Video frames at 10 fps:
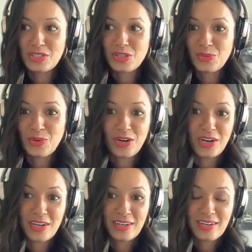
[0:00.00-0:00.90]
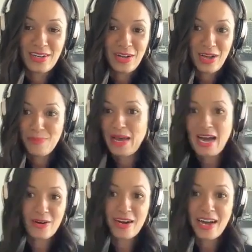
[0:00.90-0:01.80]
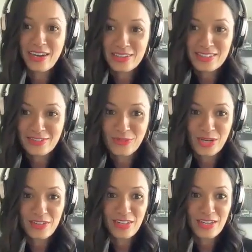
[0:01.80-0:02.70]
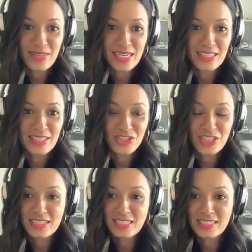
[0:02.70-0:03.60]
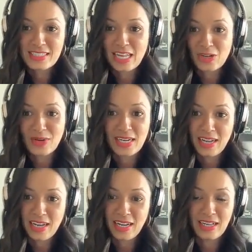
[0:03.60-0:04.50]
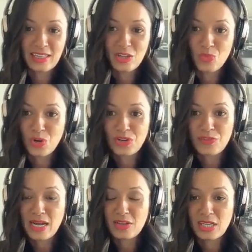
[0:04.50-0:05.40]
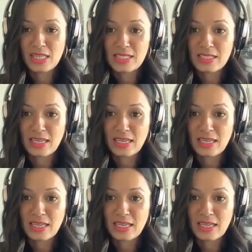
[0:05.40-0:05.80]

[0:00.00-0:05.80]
You are a powerhouse of one of them that is just accelerating the word of mouth on this,